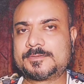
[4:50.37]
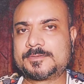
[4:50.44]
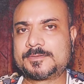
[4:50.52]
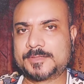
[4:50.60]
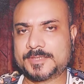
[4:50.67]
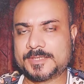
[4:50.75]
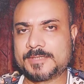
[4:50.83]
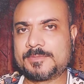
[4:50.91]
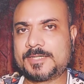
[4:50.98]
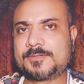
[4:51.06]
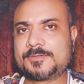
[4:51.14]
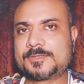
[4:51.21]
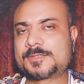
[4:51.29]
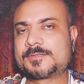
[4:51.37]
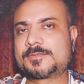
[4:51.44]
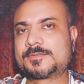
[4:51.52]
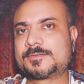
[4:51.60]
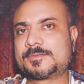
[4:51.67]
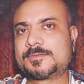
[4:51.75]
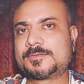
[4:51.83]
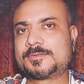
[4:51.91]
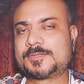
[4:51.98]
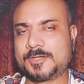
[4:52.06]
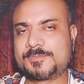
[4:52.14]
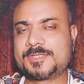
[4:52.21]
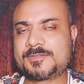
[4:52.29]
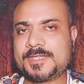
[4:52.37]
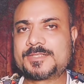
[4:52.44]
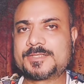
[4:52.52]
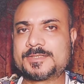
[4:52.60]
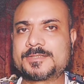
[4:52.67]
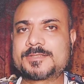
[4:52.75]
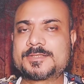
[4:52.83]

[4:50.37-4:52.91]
talking about the observations.